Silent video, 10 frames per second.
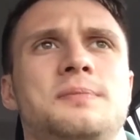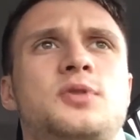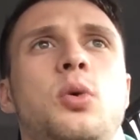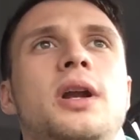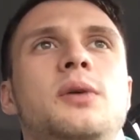
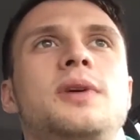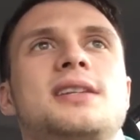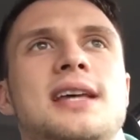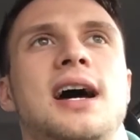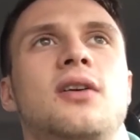20
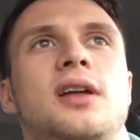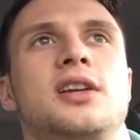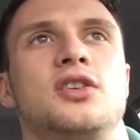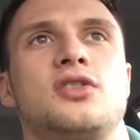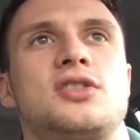weeks out
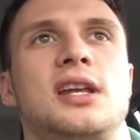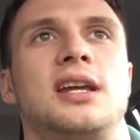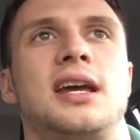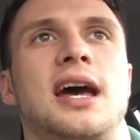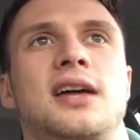and you're
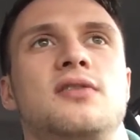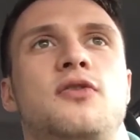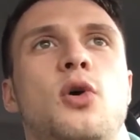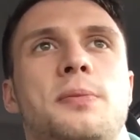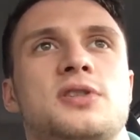sitting at
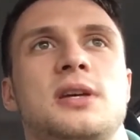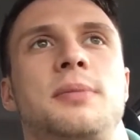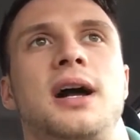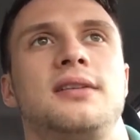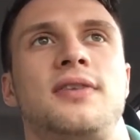4% body